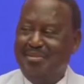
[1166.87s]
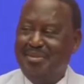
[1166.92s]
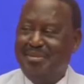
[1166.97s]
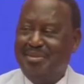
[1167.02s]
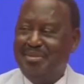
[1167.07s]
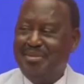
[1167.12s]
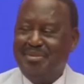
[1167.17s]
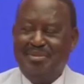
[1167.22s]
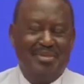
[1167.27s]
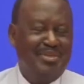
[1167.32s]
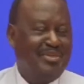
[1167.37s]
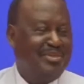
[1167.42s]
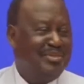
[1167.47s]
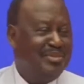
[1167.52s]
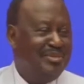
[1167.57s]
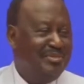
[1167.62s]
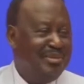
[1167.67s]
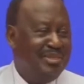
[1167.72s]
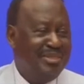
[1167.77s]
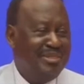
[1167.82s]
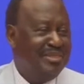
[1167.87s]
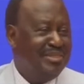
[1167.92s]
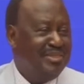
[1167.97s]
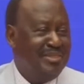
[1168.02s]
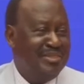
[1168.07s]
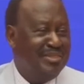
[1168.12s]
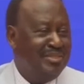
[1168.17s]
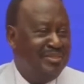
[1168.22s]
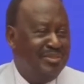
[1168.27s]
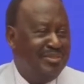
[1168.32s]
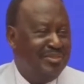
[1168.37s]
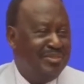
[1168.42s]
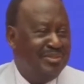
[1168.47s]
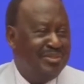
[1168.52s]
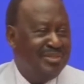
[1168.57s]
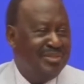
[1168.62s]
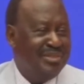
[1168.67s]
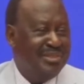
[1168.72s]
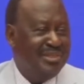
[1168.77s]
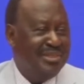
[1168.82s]
because there were so many
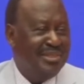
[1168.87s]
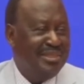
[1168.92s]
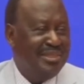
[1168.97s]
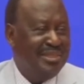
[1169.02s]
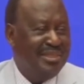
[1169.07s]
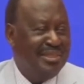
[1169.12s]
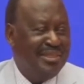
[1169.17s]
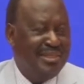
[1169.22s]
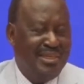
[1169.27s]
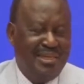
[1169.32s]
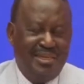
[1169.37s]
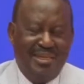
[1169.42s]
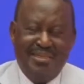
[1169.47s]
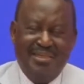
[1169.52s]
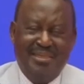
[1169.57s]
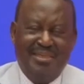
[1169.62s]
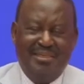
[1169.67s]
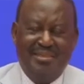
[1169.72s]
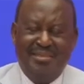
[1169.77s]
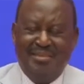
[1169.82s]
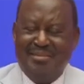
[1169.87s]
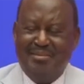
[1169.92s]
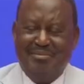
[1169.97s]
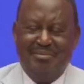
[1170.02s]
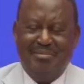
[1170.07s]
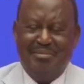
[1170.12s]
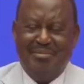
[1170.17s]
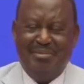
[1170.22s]
restrictions and